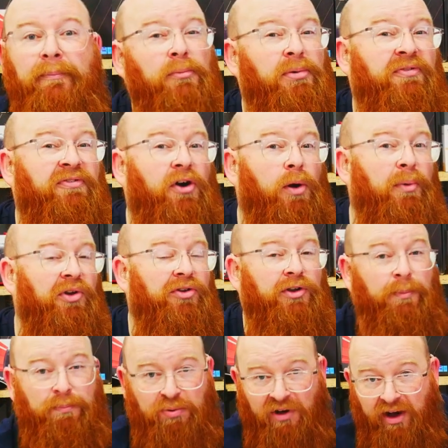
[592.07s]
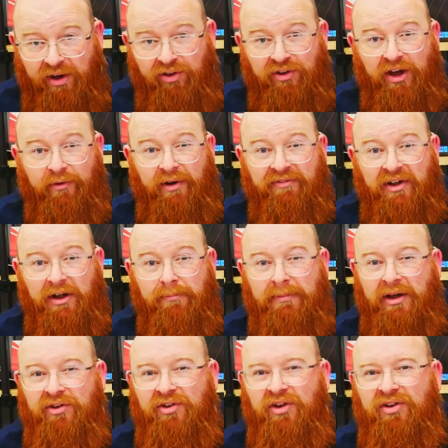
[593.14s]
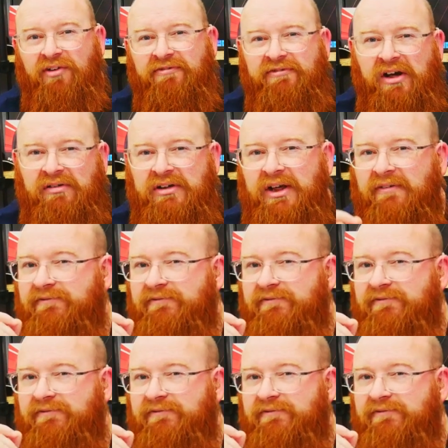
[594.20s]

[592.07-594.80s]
Performance to price, however, makes it a very,